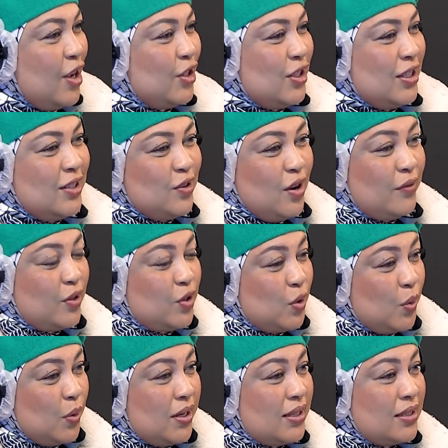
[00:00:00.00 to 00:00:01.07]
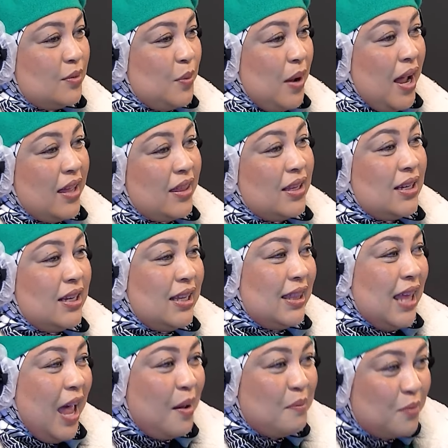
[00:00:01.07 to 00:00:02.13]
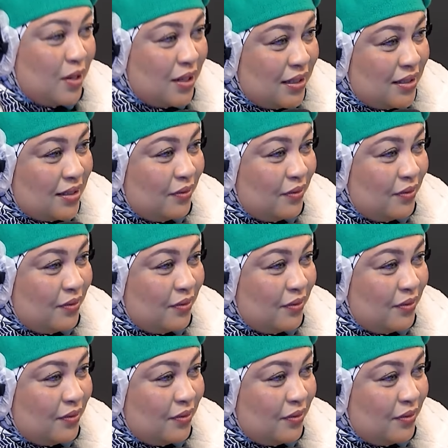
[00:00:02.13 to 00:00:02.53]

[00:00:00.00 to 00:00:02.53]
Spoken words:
She says, you have a choice. We're either going to get the ambulance